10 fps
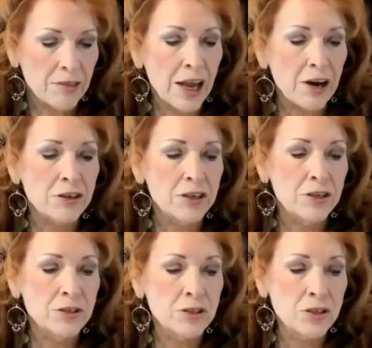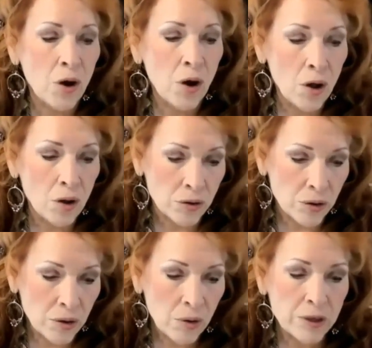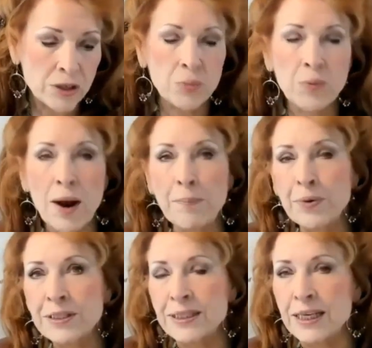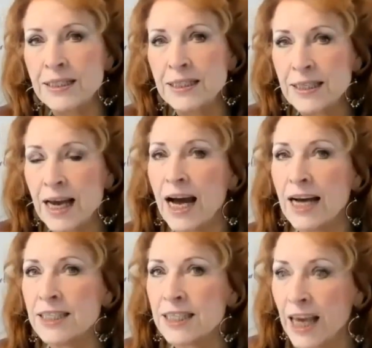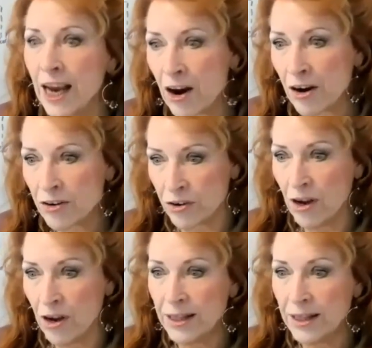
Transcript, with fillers: They are to use gold, which represents God's character.